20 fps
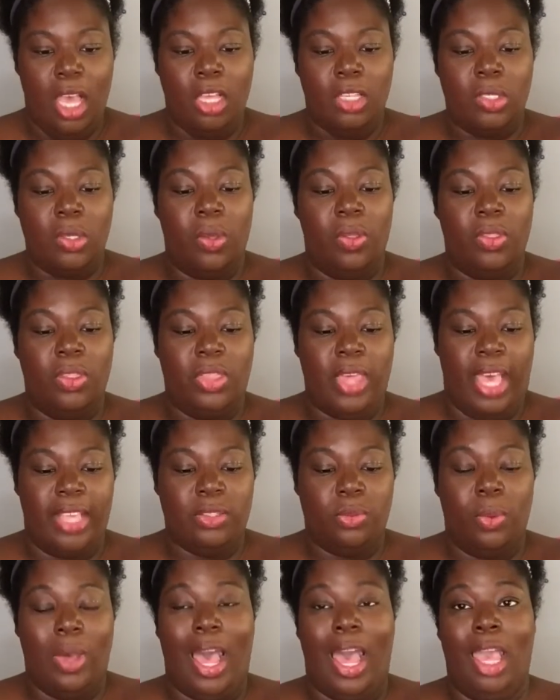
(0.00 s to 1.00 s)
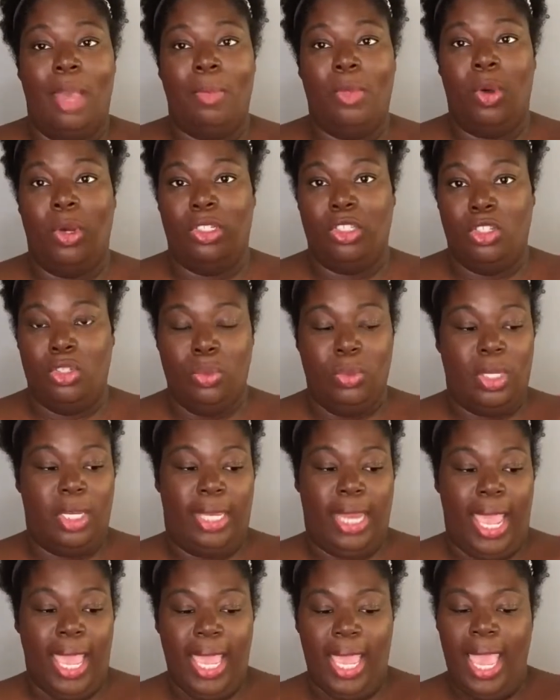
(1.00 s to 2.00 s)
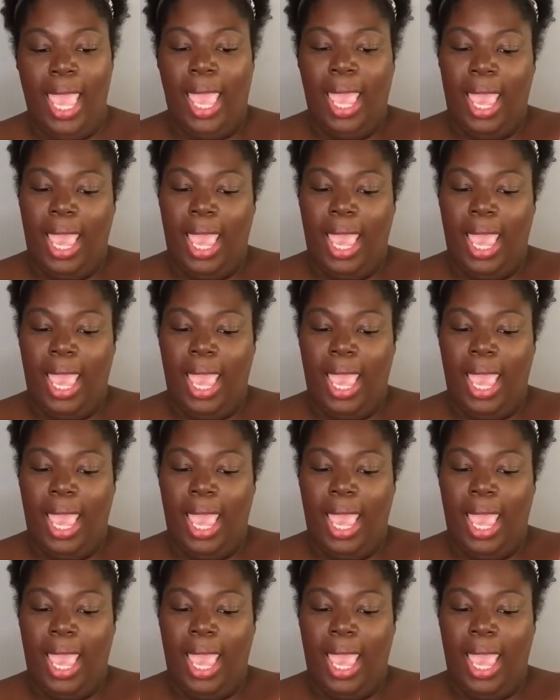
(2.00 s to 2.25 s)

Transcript: So that's what I'm going to do today.